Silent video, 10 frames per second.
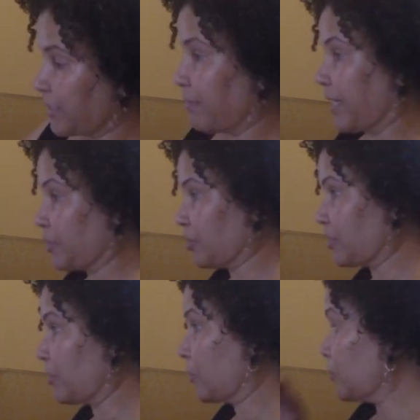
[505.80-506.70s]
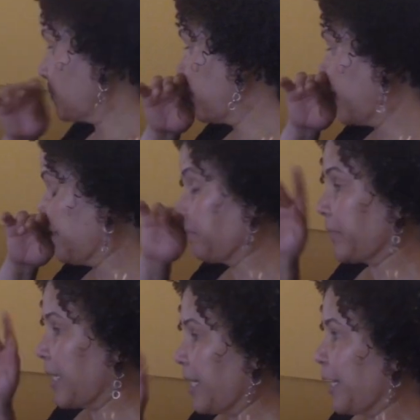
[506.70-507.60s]
that matches those. But
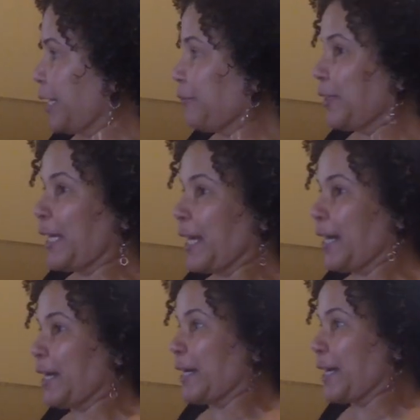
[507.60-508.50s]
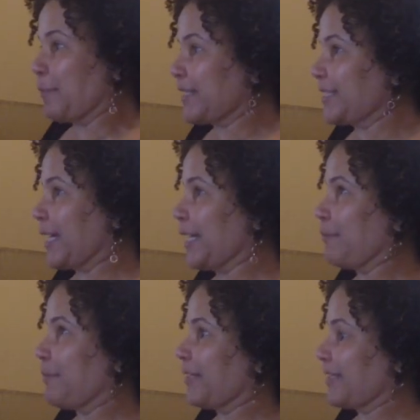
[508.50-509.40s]
anyway, I'm excited
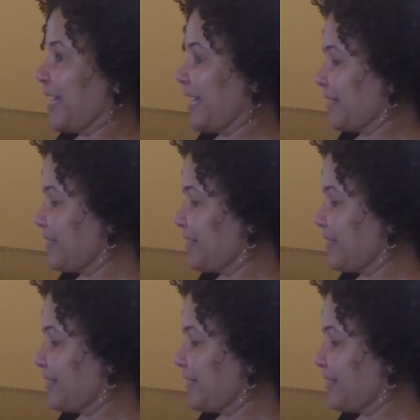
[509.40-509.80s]
about that.